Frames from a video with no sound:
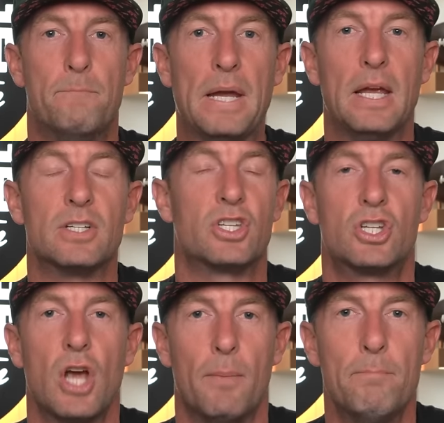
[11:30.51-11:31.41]
be
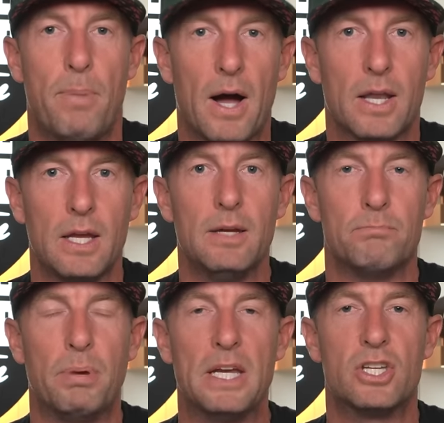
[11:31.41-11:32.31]
somebody
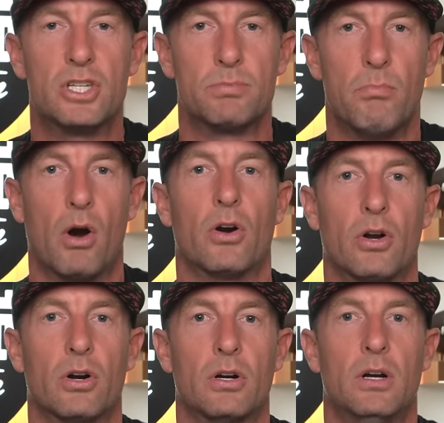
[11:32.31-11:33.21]
be
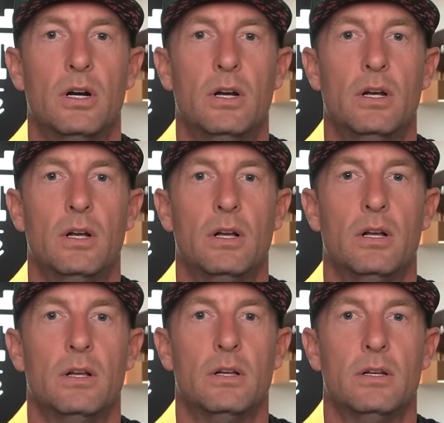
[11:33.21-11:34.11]
smarter
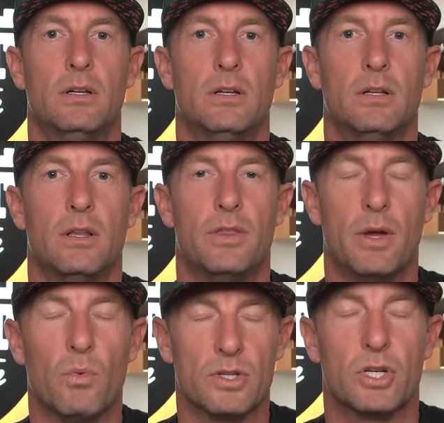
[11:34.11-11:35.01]

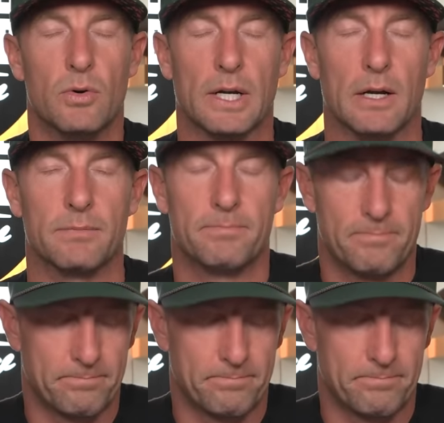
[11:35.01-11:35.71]
than what's going on.